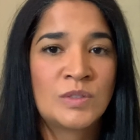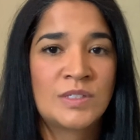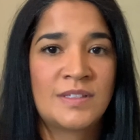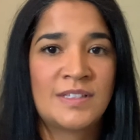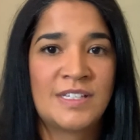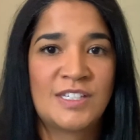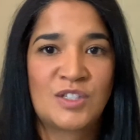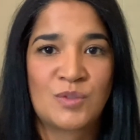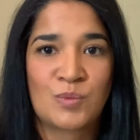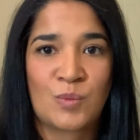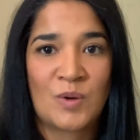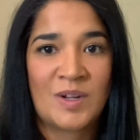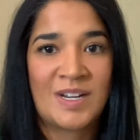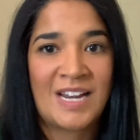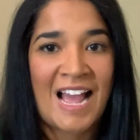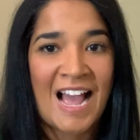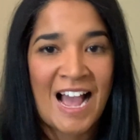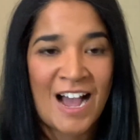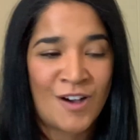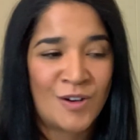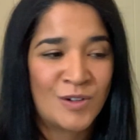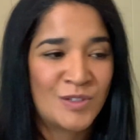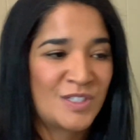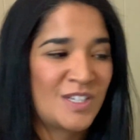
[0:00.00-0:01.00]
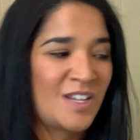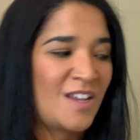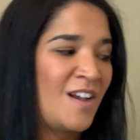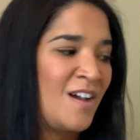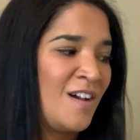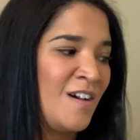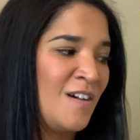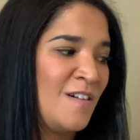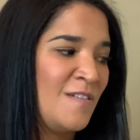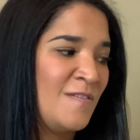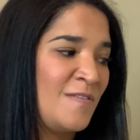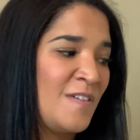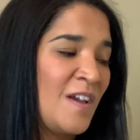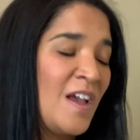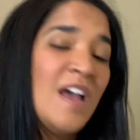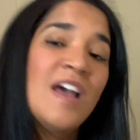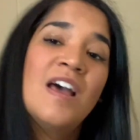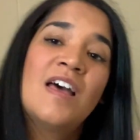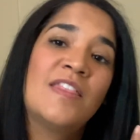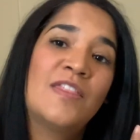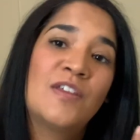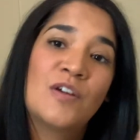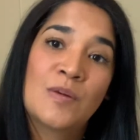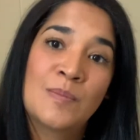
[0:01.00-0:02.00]
this one out of
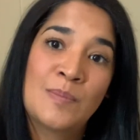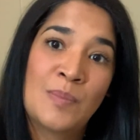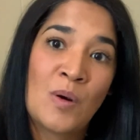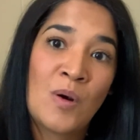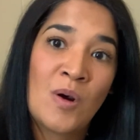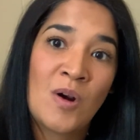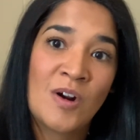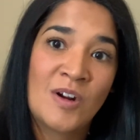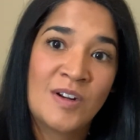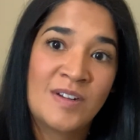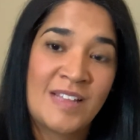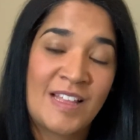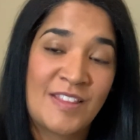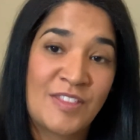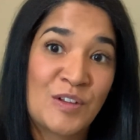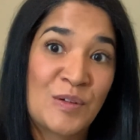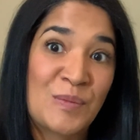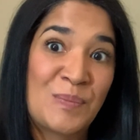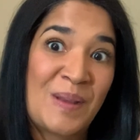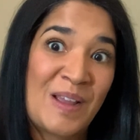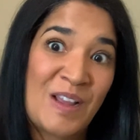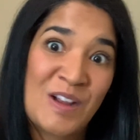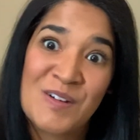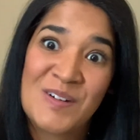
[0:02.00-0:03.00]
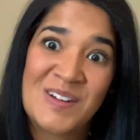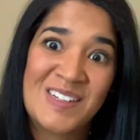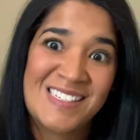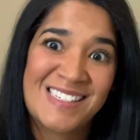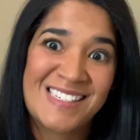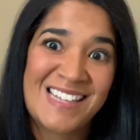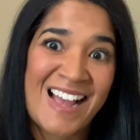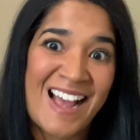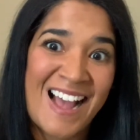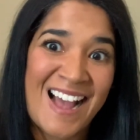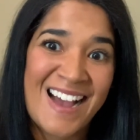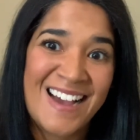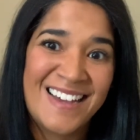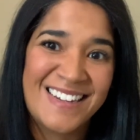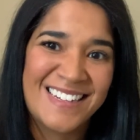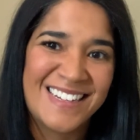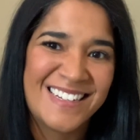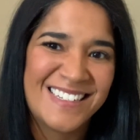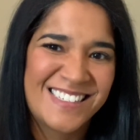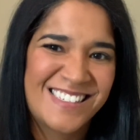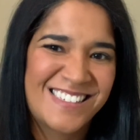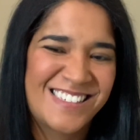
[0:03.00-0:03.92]
their barn that their parents had.